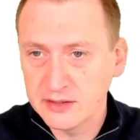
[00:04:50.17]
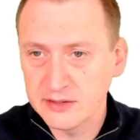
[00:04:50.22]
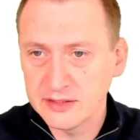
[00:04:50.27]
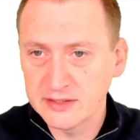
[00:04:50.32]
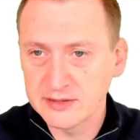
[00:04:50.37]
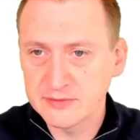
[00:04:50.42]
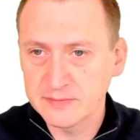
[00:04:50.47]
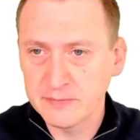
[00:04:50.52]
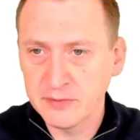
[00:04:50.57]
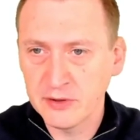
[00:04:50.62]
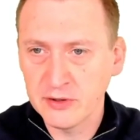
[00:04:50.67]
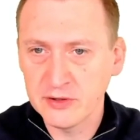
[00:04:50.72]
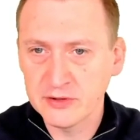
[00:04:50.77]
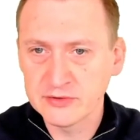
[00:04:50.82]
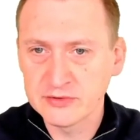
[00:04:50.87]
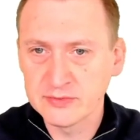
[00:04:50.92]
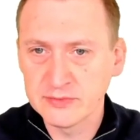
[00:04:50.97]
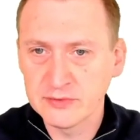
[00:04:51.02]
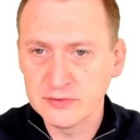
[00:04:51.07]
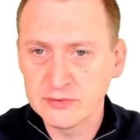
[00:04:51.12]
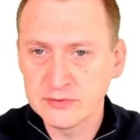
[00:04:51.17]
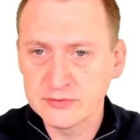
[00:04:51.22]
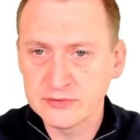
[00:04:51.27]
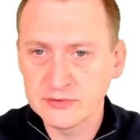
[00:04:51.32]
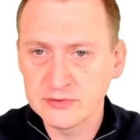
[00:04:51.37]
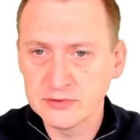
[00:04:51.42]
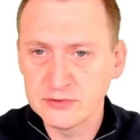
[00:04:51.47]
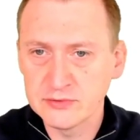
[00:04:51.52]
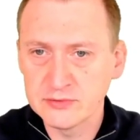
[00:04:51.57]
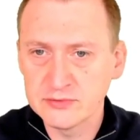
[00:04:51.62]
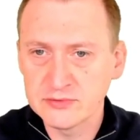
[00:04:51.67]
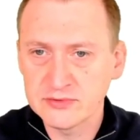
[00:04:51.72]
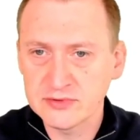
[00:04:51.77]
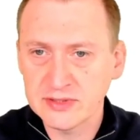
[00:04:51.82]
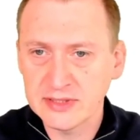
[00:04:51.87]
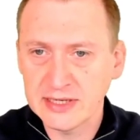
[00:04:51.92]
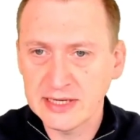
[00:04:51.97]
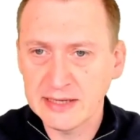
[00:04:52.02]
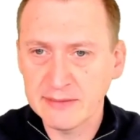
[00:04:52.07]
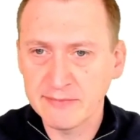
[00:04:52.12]
It's possible to
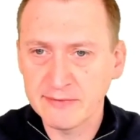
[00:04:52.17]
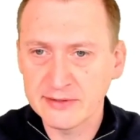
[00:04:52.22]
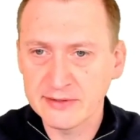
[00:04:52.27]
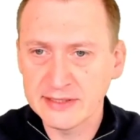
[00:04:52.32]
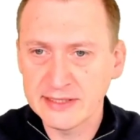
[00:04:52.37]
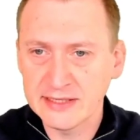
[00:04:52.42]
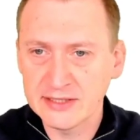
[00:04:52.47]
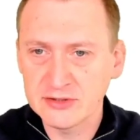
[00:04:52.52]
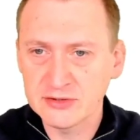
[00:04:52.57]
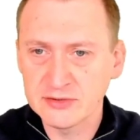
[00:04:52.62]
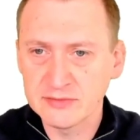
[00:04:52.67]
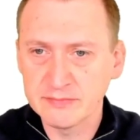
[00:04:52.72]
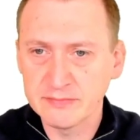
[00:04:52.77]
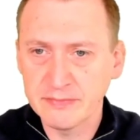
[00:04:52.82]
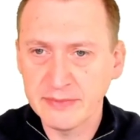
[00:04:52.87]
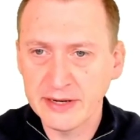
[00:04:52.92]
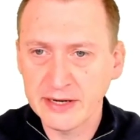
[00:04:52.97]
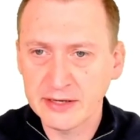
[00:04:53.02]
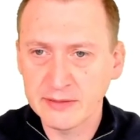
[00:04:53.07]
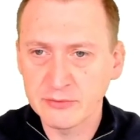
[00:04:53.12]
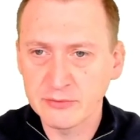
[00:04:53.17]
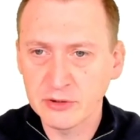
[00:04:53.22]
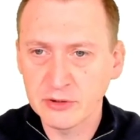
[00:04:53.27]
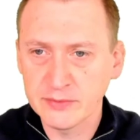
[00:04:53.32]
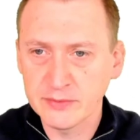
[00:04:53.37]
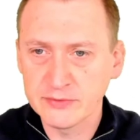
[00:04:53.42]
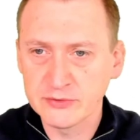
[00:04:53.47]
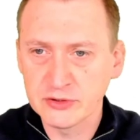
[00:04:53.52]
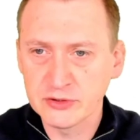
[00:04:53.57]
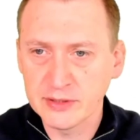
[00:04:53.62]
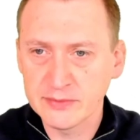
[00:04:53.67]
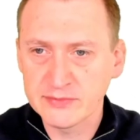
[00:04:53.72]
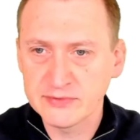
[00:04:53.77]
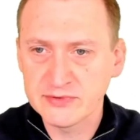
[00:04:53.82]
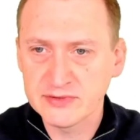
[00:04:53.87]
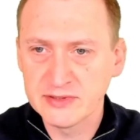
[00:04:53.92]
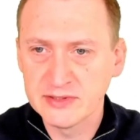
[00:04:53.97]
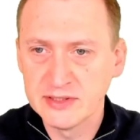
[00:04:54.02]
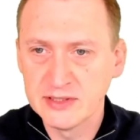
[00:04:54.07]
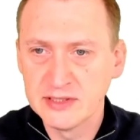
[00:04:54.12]
use application backup copy
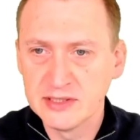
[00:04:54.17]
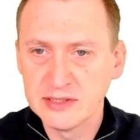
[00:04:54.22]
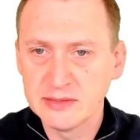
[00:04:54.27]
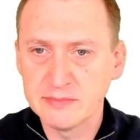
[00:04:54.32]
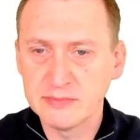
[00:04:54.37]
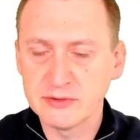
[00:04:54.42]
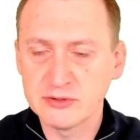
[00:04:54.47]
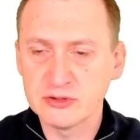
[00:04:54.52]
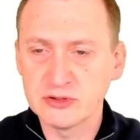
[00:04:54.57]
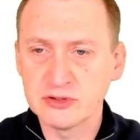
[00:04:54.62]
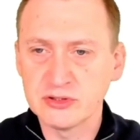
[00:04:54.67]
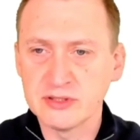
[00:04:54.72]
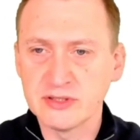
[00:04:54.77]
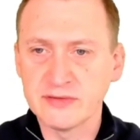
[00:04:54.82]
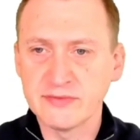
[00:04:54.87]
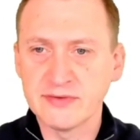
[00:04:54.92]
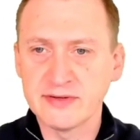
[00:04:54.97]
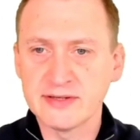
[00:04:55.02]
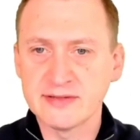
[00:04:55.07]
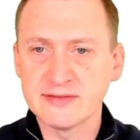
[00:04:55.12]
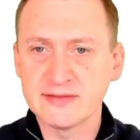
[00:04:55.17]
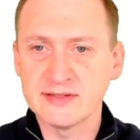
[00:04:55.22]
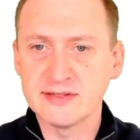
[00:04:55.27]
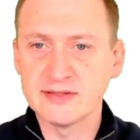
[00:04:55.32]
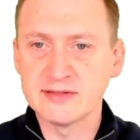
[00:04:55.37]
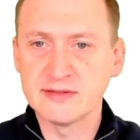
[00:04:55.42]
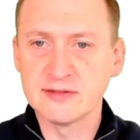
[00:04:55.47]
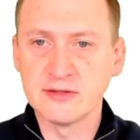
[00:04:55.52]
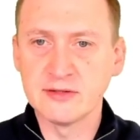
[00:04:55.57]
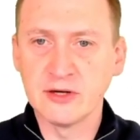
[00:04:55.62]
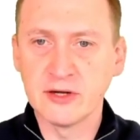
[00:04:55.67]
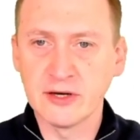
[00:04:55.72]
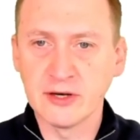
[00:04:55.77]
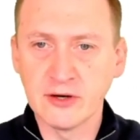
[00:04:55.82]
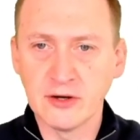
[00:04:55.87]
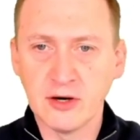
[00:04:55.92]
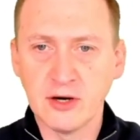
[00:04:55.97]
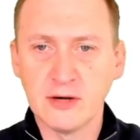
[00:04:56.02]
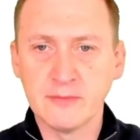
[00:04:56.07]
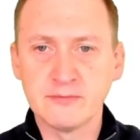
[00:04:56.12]
jobs, but GFS is not an
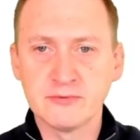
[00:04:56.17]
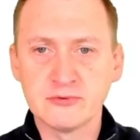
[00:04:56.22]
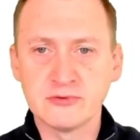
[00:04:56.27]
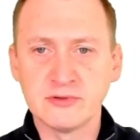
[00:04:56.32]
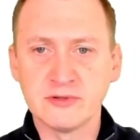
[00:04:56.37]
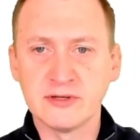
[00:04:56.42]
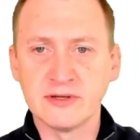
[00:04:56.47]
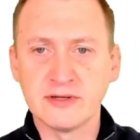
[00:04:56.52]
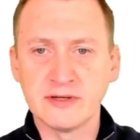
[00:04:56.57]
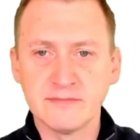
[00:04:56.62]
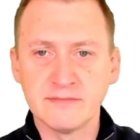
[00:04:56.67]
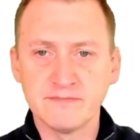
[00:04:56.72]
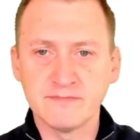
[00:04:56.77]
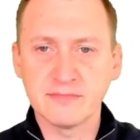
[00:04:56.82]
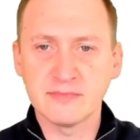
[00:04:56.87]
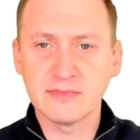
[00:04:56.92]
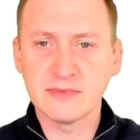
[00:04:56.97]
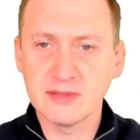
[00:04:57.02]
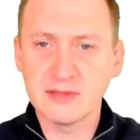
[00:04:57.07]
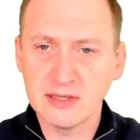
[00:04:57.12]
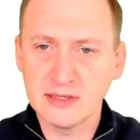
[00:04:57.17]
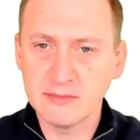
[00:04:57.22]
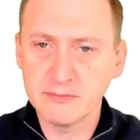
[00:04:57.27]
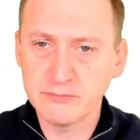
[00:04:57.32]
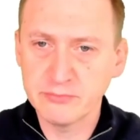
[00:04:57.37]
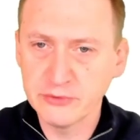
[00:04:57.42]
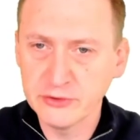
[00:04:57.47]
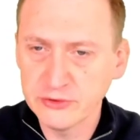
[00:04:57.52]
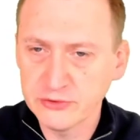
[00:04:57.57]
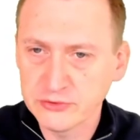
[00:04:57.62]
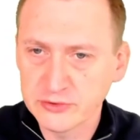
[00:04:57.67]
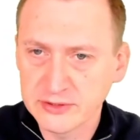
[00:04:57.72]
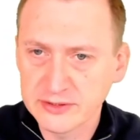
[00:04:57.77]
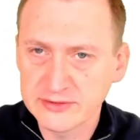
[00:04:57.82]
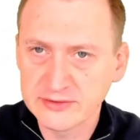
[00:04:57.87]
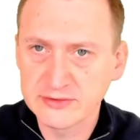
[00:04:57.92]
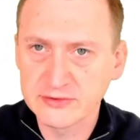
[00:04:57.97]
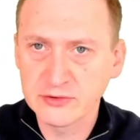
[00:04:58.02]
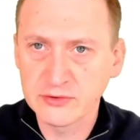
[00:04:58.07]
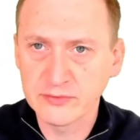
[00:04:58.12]
option. Pretty sure
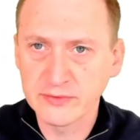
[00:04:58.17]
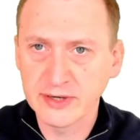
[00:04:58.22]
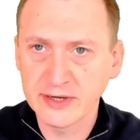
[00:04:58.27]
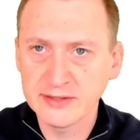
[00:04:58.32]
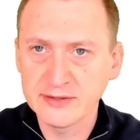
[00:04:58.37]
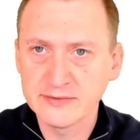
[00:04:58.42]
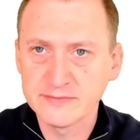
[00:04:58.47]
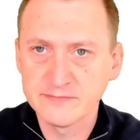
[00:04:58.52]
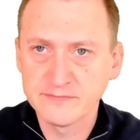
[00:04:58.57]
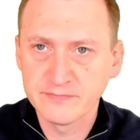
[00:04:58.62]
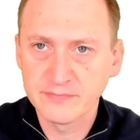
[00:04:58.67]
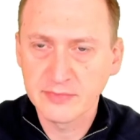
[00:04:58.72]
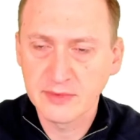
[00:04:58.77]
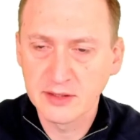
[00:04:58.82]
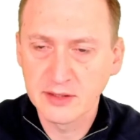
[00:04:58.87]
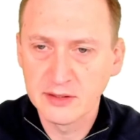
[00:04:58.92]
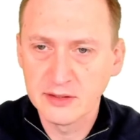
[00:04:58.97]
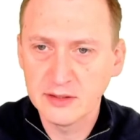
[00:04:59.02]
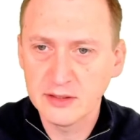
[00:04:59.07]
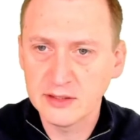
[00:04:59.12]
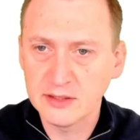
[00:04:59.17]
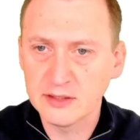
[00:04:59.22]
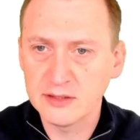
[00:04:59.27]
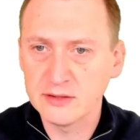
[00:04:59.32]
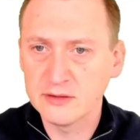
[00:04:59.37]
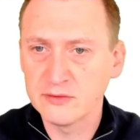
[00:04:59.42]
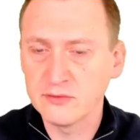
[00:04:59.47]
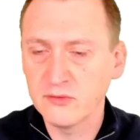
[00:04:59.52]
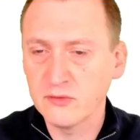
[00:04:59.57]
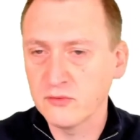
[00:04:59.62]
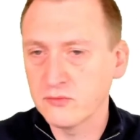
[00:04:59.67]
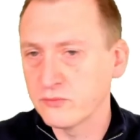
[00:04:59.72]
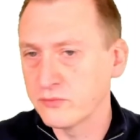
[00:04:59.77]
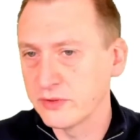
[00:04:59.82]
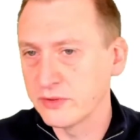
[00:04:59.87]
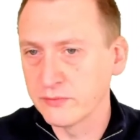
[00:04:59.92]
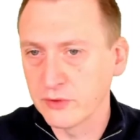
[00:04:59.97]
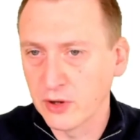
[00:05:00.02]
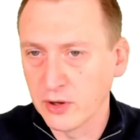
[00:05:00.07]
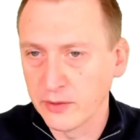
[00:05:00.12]
this is correct. We
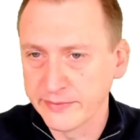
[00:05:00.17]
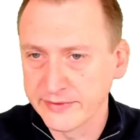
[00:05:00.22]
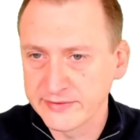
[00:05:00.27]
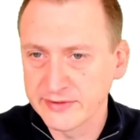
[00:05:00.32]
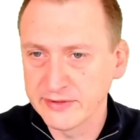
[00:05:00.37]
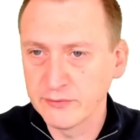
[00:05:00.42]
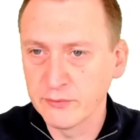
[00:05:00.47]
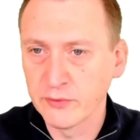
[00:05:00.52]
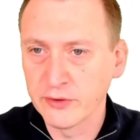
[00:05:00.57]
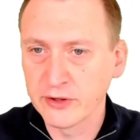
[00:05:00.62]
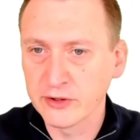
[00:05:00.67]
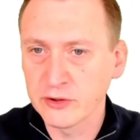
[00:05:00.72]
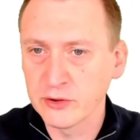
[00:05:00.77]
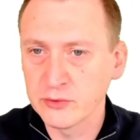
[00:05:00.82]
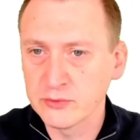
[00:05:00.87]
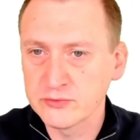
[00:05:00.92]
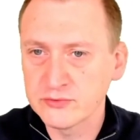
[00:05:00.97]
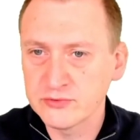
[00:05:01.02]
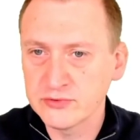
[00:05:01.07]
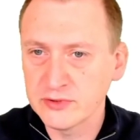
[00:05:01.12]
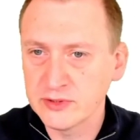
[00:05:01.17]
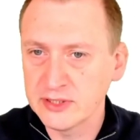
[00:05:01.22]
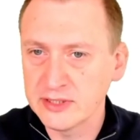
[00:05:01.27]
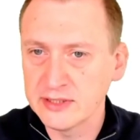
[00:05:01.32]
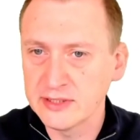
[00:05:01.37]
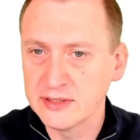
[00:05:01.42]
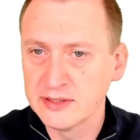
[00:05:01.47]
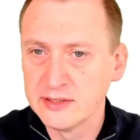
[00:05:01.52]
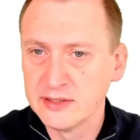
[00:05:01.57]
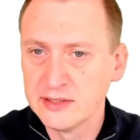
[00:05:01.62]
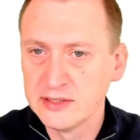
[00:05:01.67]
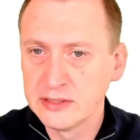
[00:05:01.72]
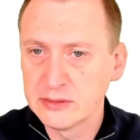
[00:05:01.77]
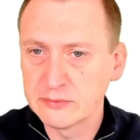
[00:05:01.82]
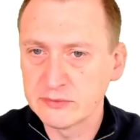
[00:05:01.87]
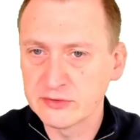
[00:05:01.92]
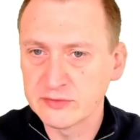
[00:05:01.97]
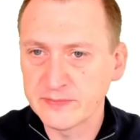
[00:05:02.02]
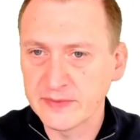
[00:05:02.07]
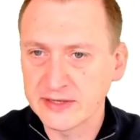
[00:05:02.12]
would obviously want to go to the
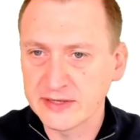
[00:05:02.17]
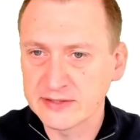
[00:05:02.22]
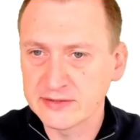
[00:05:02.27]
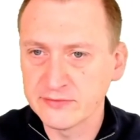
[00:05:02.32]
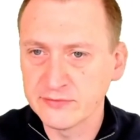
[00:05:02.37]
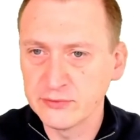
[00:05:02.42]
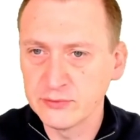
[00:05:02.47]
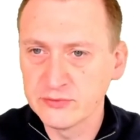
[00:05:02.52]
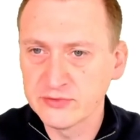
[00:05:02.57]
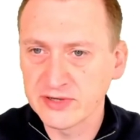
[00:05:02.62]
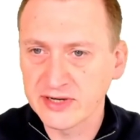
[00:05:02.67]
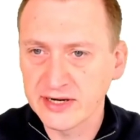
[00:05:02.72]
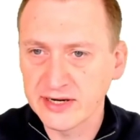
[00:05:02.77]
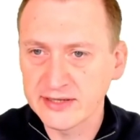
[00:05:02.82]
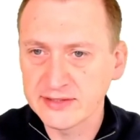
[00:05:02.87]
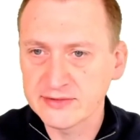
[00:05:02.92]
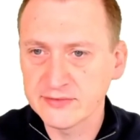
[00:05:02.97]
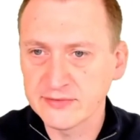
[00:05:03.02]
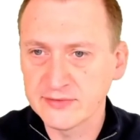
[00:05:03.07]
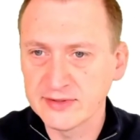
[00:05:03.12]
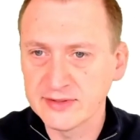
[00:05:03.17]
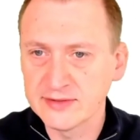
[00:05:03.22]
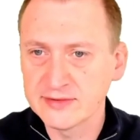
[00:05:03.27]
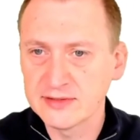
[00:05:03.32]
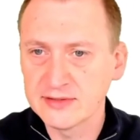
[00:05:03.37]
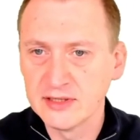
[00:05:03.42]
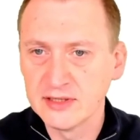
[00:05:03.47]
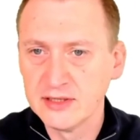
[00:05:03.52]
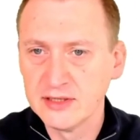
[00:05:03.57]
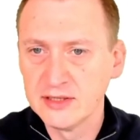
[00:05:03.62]
respective user guides of these